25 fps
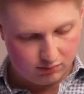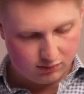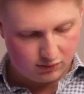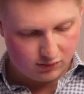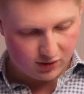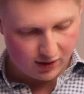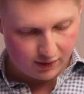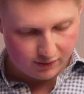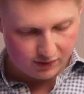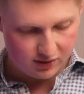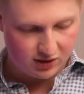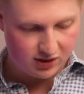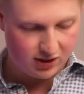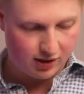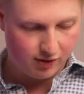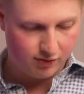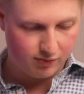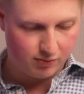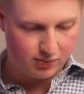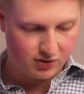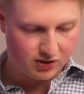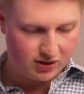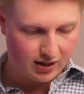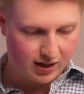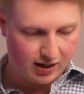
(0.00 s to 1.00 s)

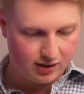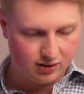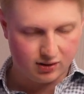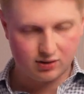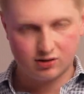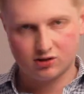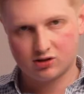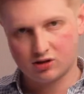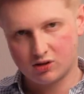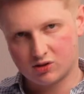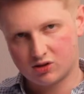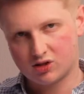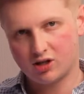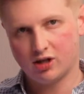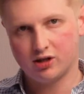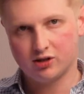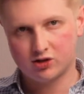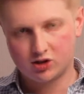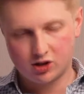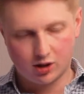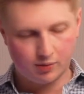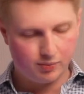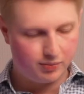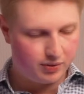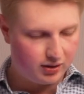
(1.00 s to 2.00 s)
77%, so it's kind of
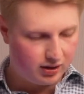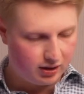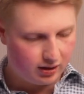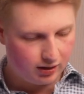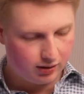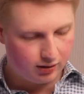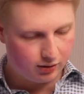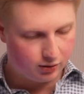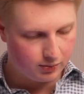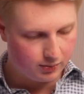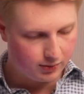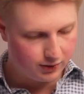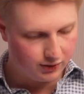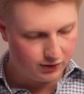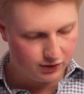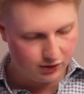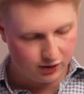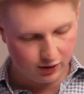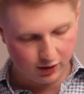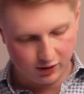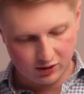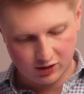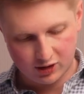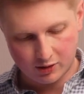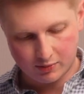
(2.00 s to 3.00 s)
jumping in increments,
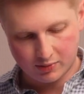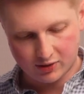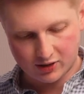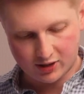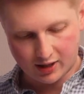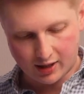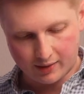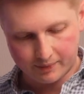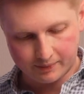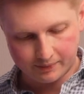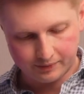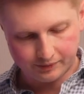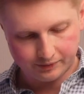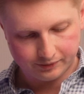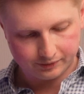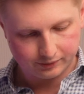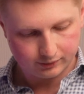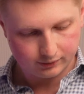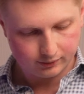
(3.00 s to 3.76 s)
90%.